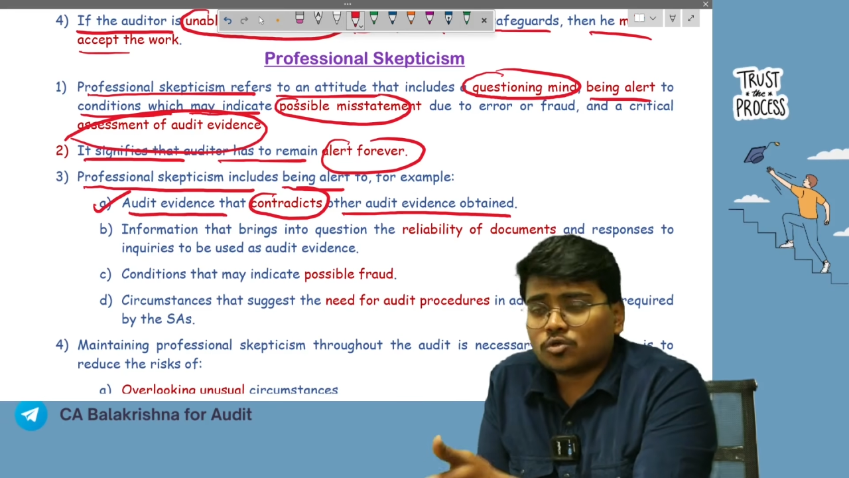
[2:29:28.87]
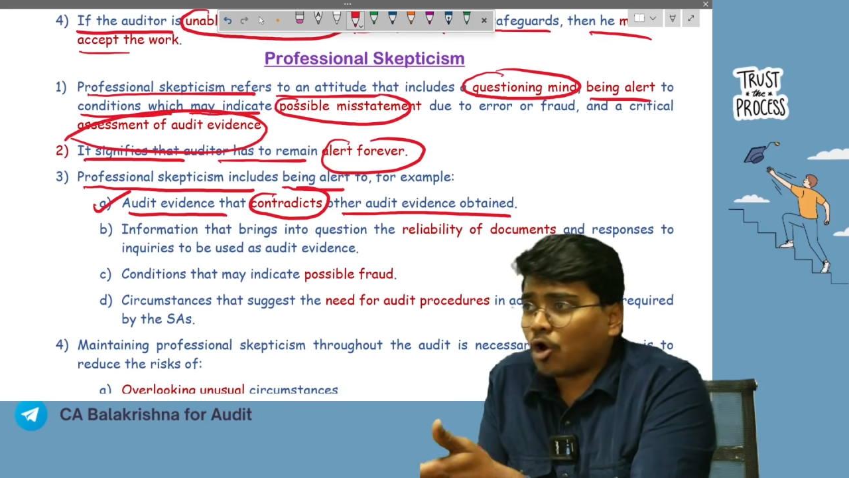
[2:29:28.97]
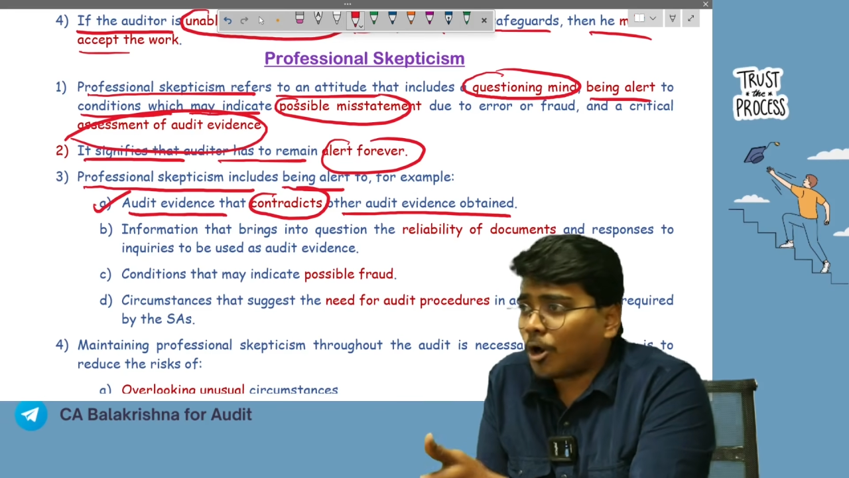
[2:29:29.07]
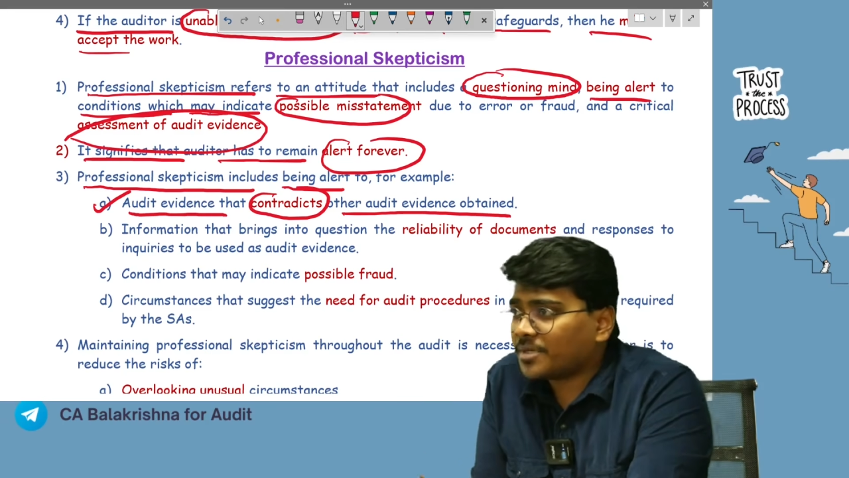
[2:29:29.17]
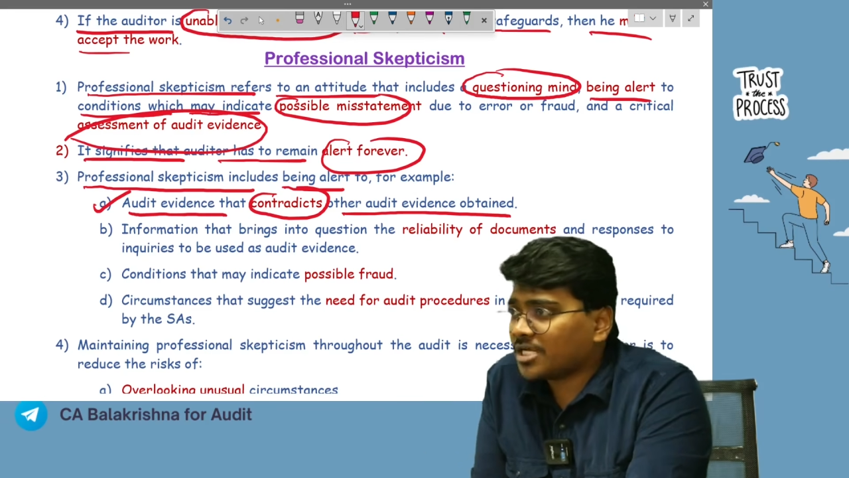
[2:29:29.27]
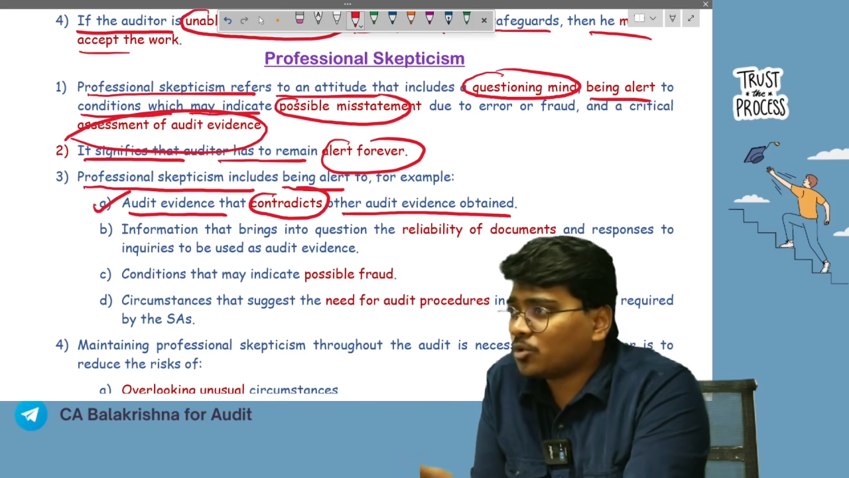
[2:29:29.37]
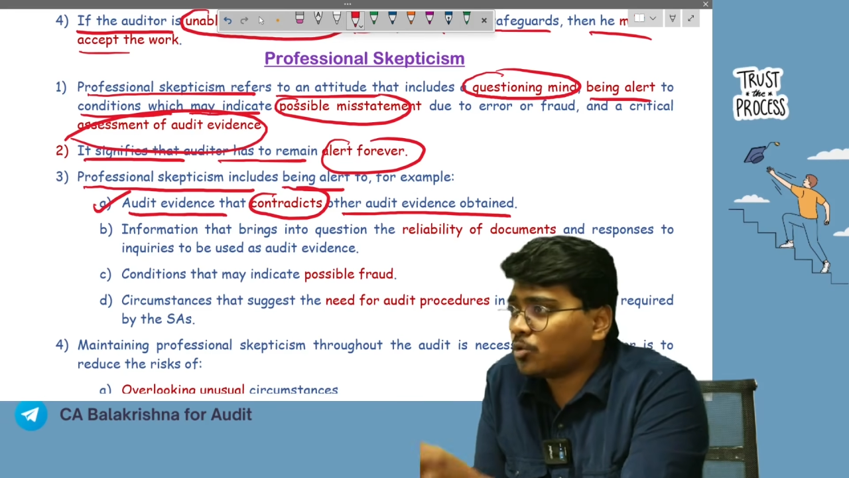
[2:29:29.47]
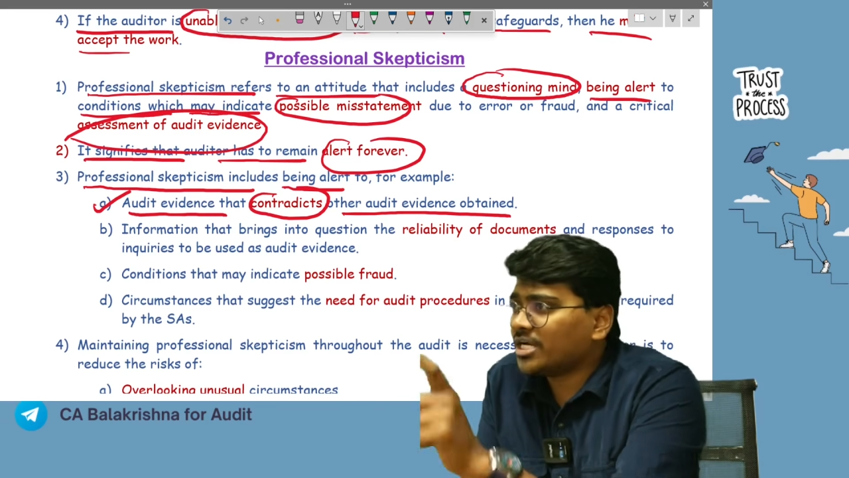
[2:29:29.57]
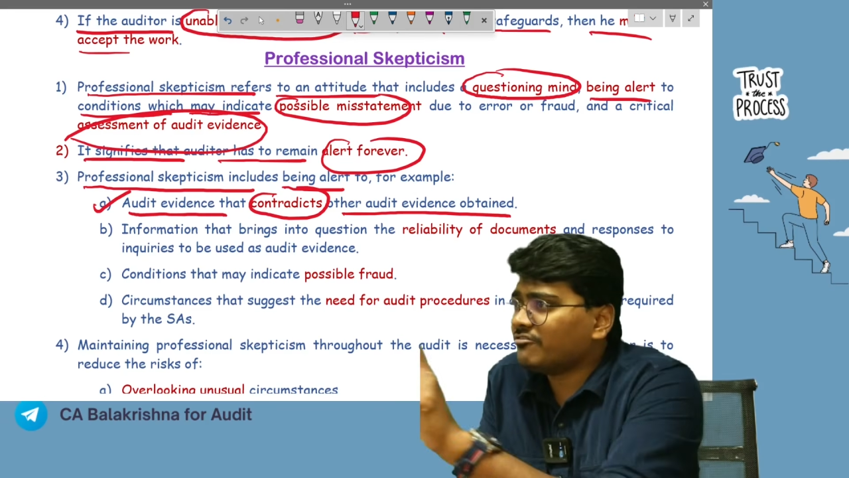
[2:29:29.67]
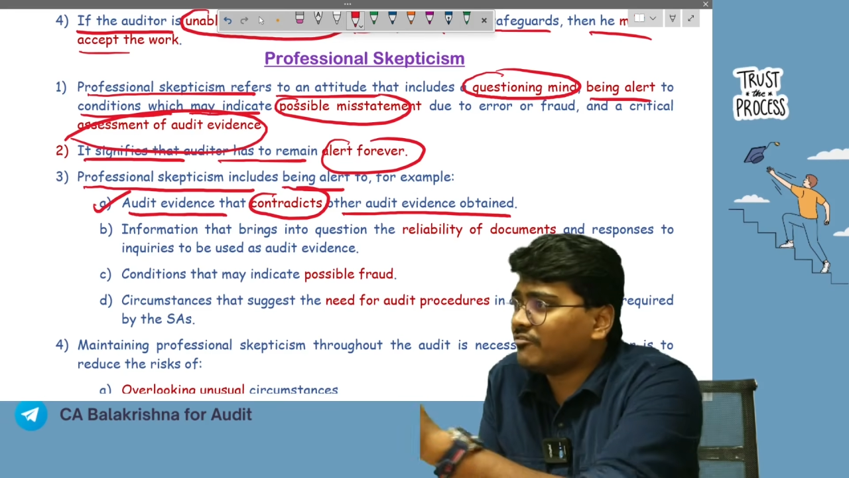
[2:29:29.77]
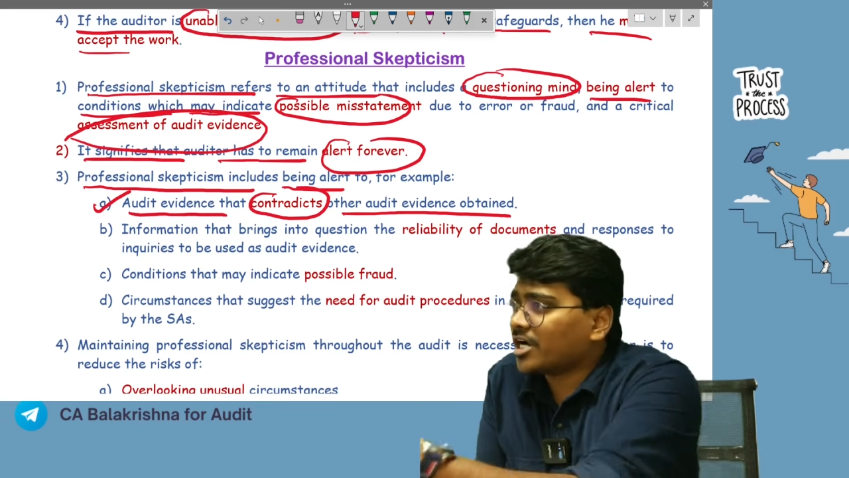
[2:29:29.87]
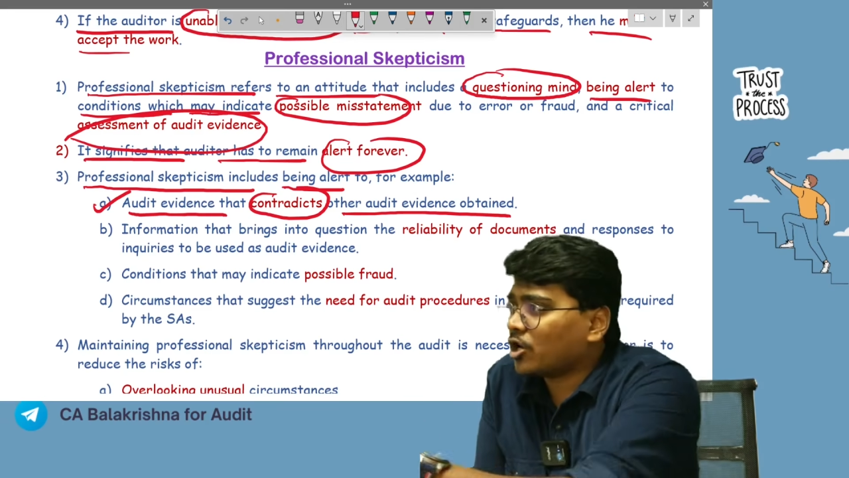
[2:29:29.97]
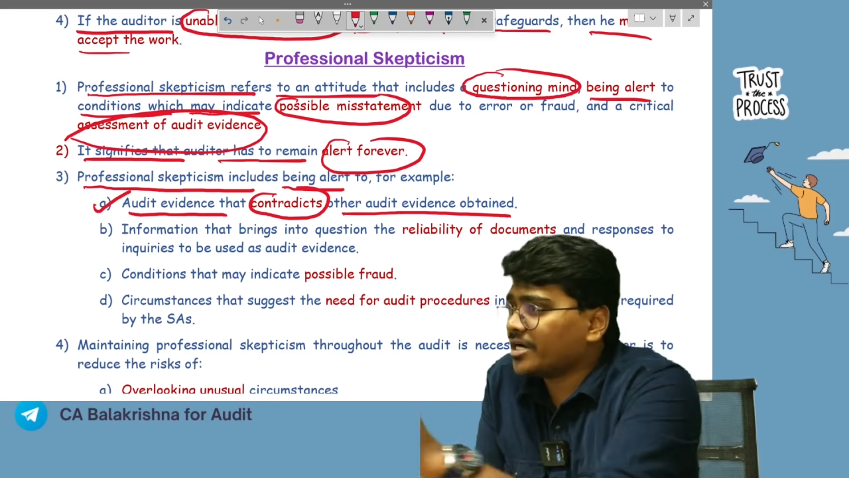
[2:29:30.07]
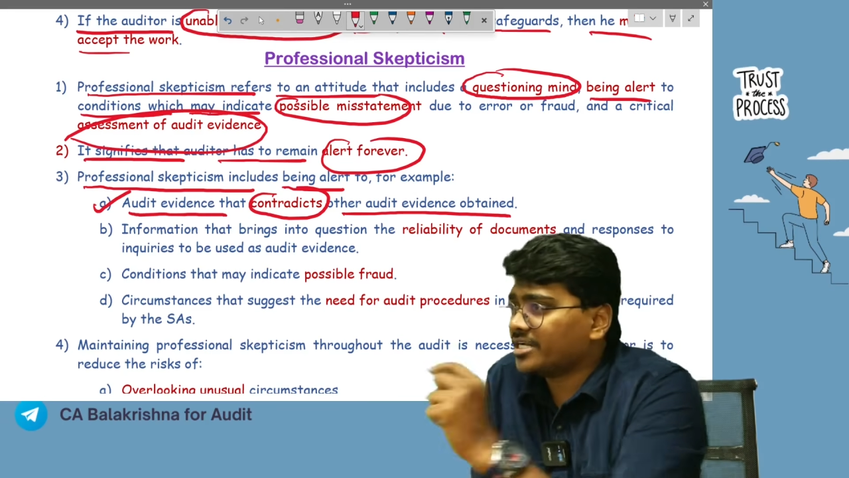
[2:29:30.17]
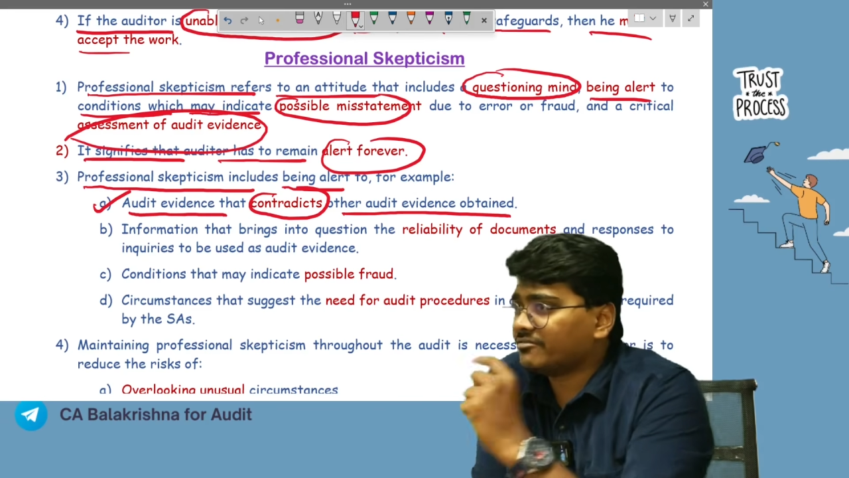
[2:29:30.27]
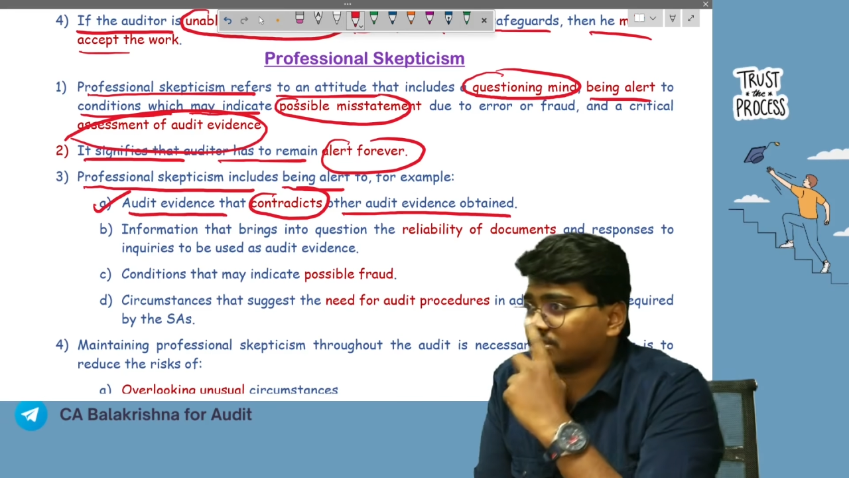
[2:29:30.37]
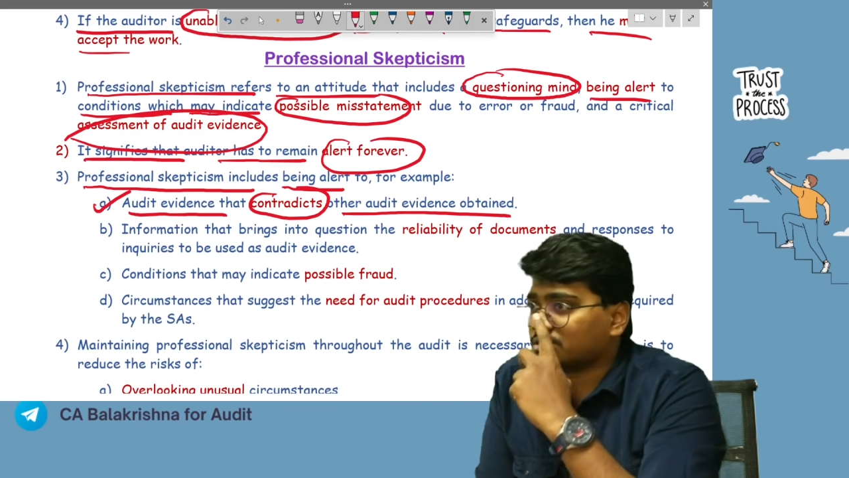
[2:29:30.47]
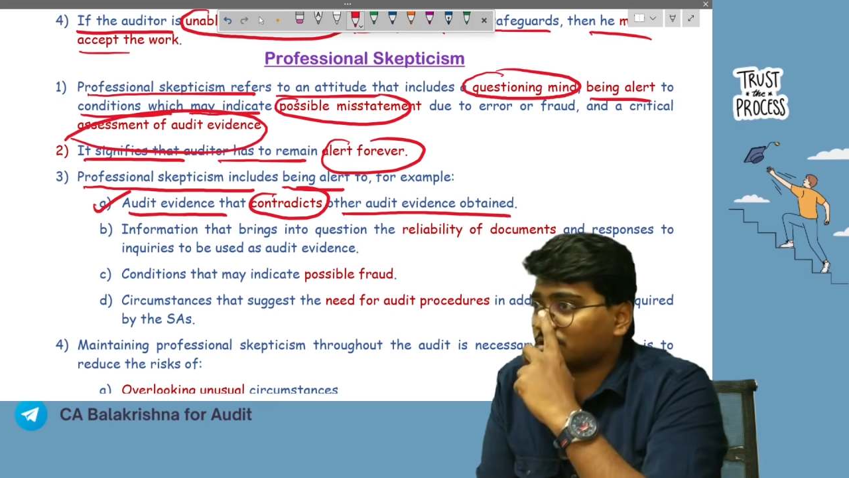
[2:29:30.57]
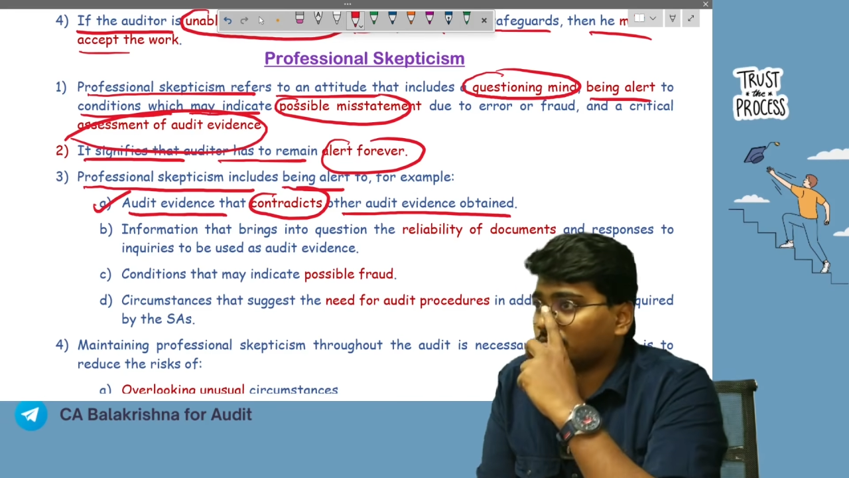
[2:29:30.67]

obtain only one audit evidence.